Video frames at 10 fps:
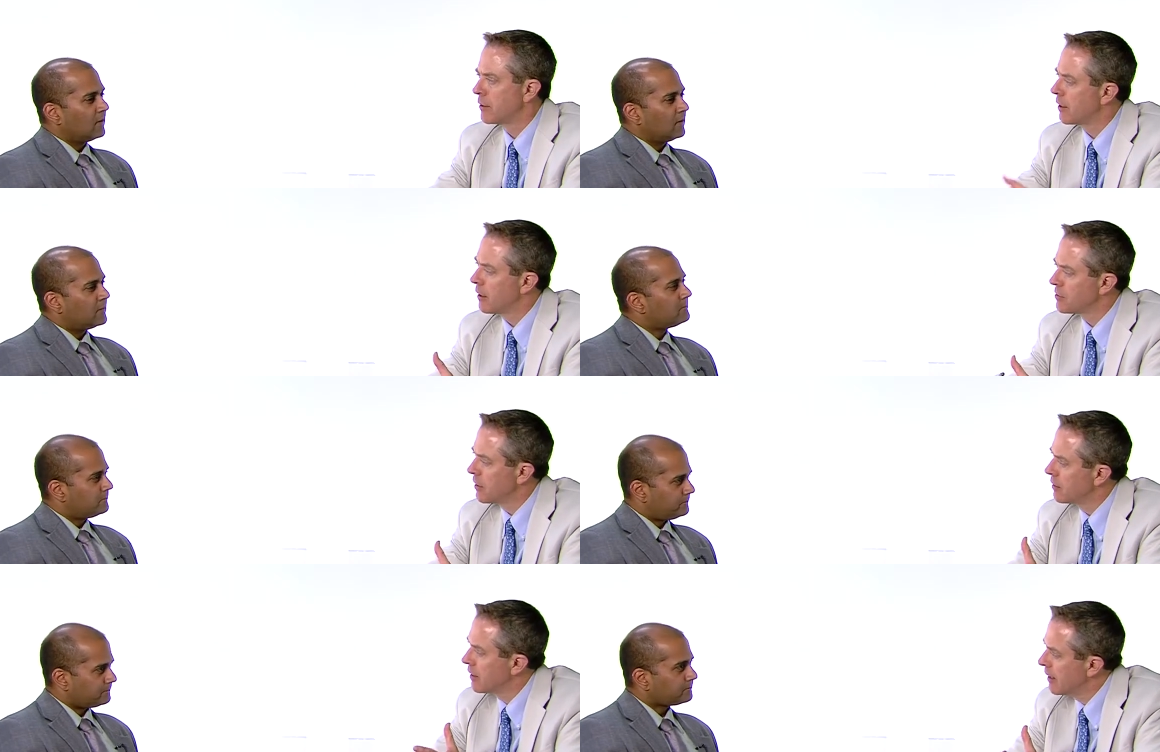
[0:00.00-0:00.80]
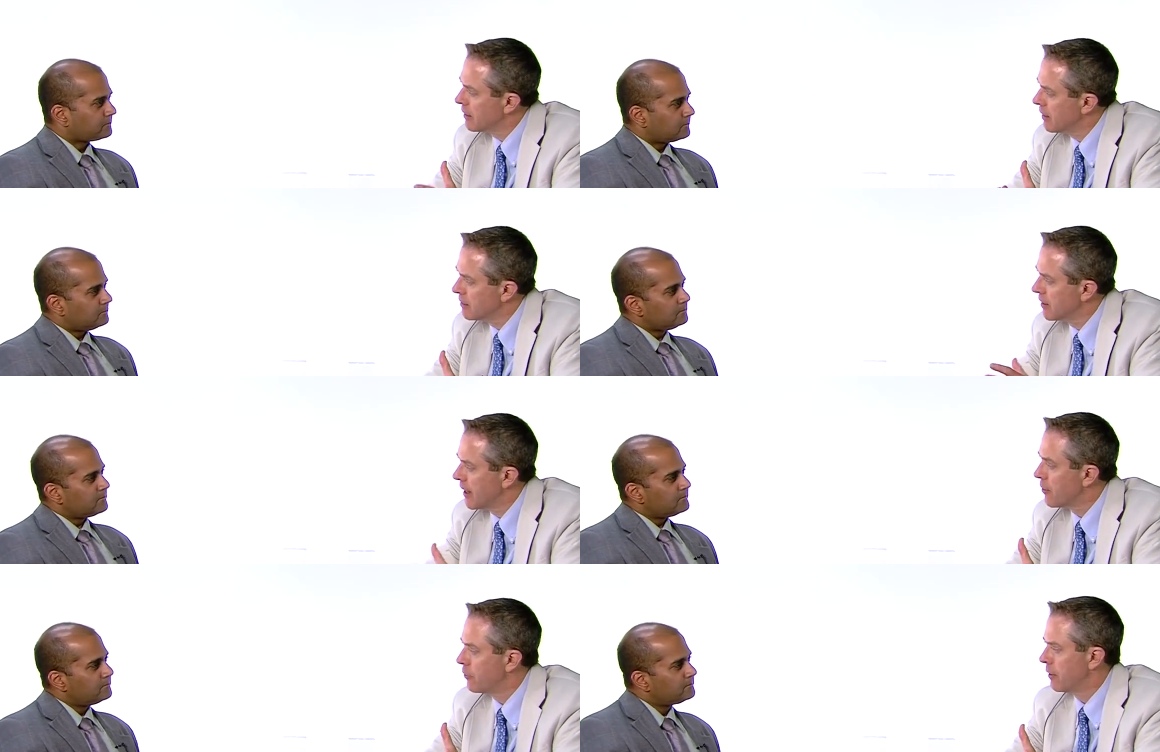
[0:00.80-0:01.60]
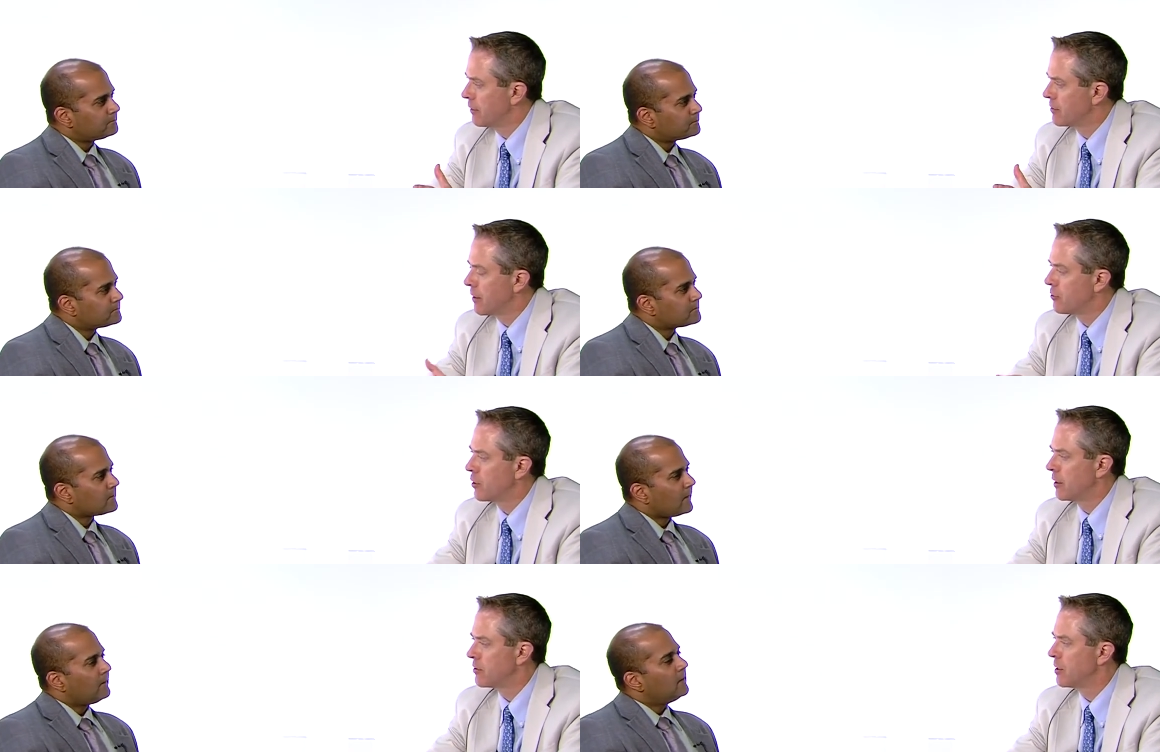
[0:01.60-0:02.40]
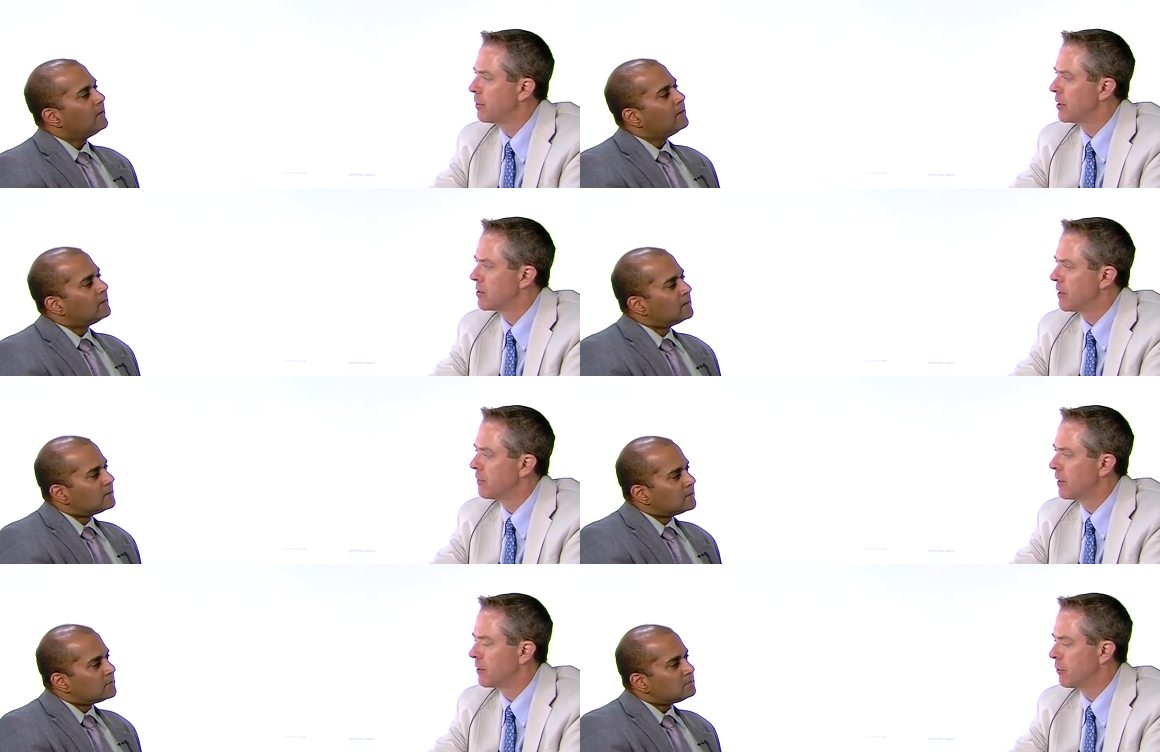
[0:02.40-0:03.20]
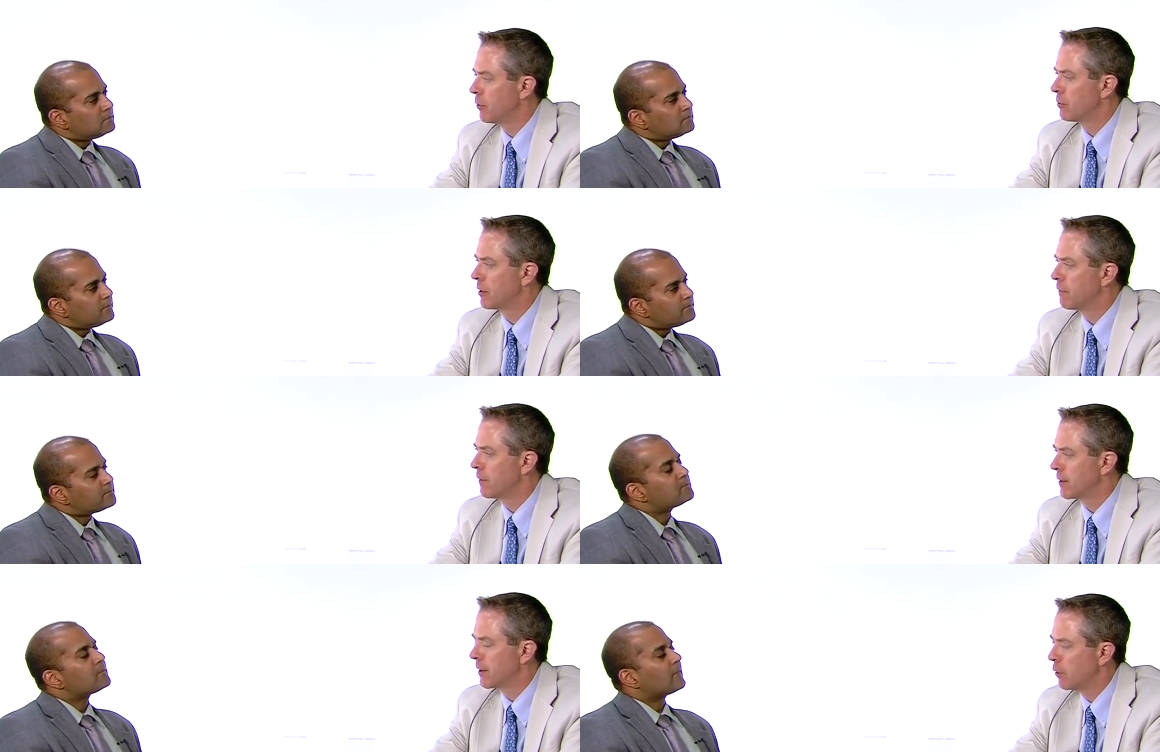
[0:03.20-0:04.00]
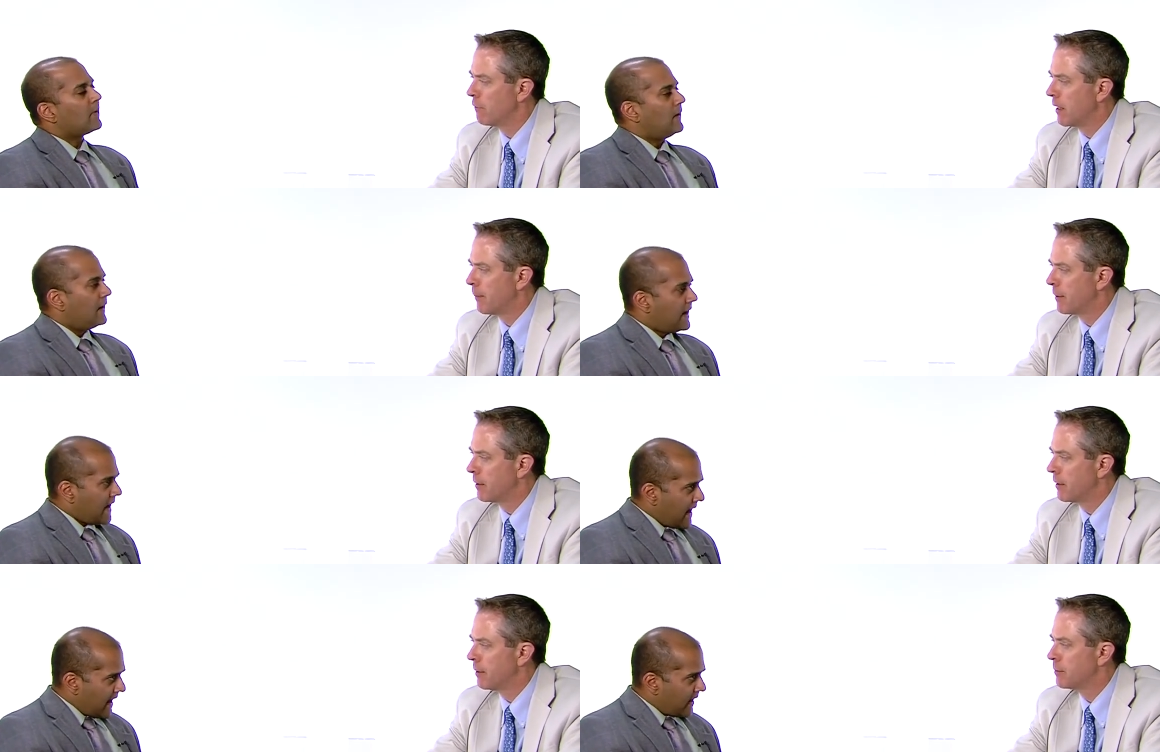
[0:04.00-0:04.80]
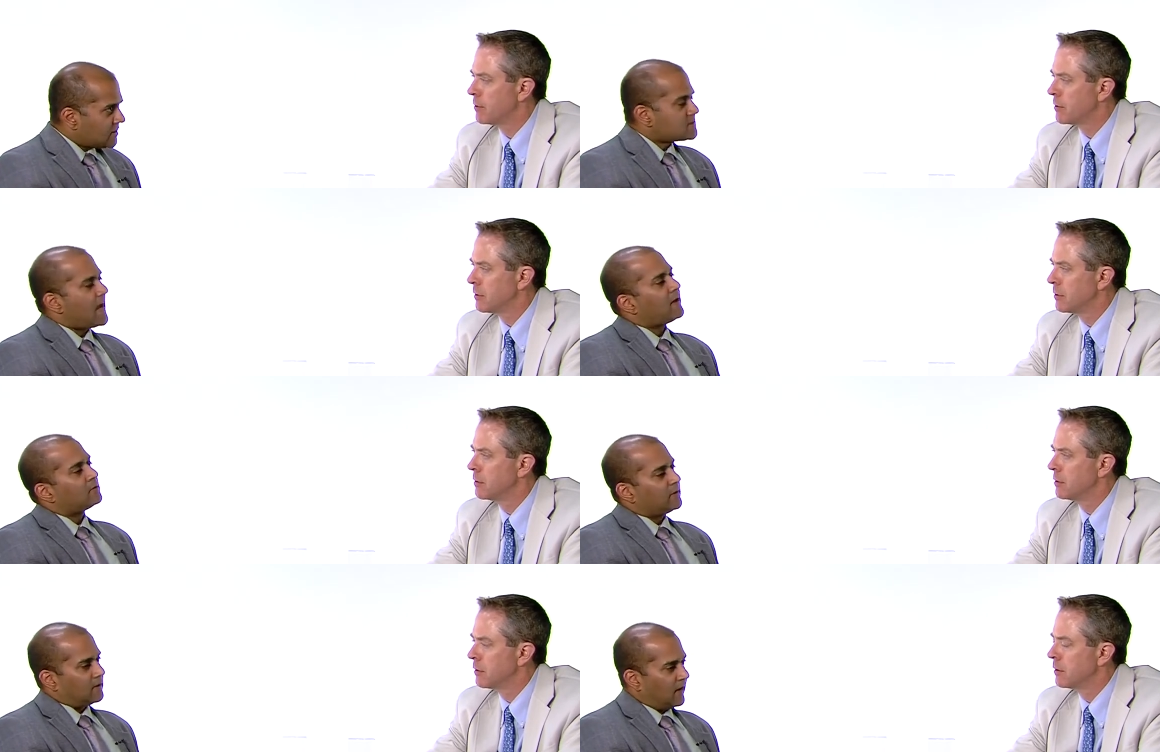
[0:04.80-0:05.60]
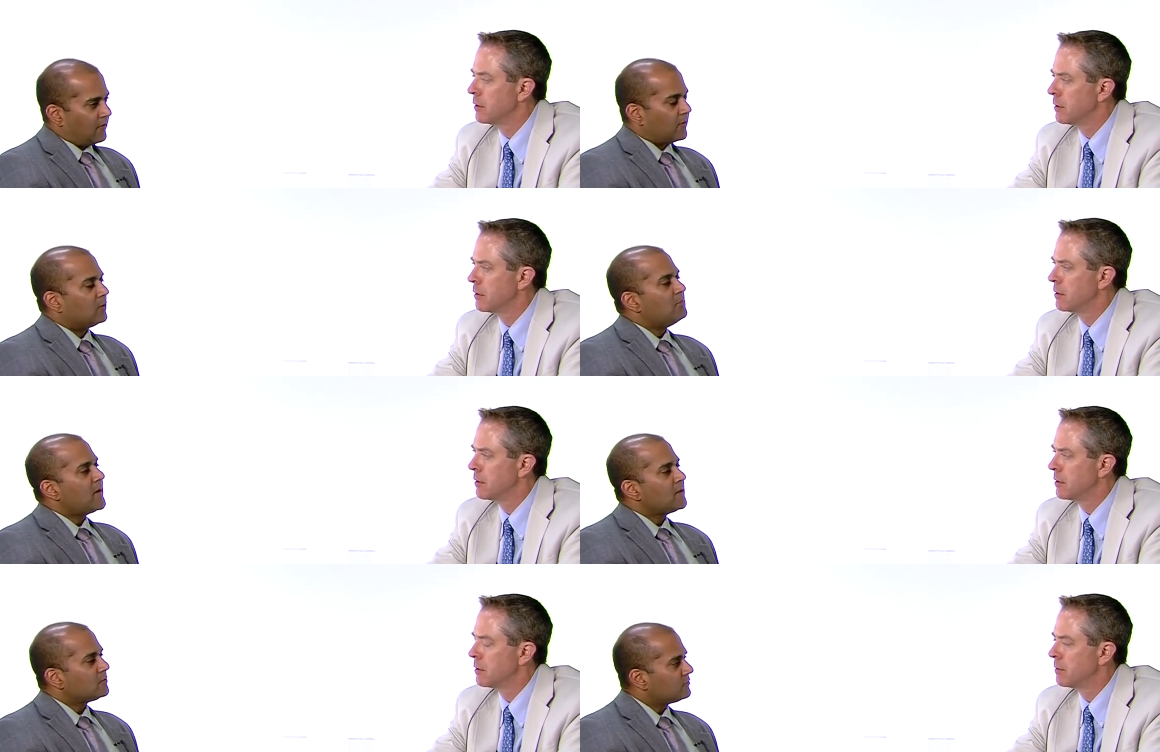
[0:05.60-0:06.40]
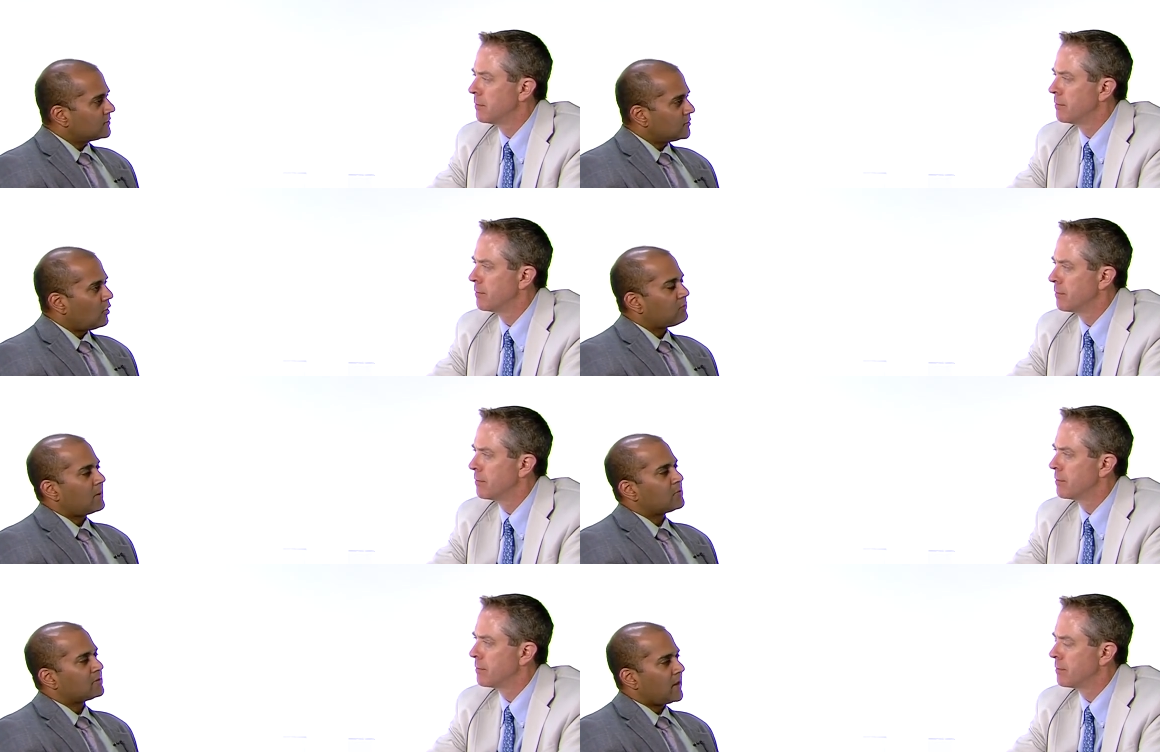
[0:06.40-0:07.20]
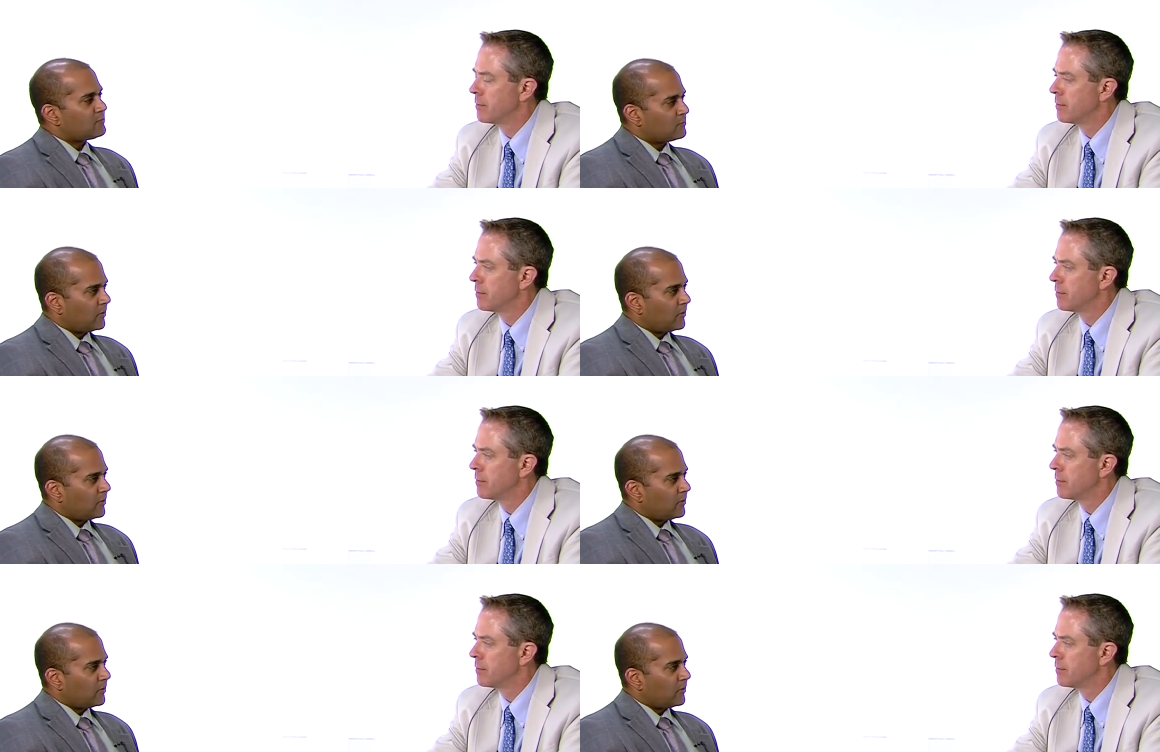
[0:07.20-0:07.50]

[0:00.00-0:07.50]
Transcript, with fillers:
Speaker 1: And yet ASEAN can't get together on the South China Sea because they've got their own conflicting overlapping claims. Exactly.
Speaker 2: Uh, there are many conflicting overlapping claims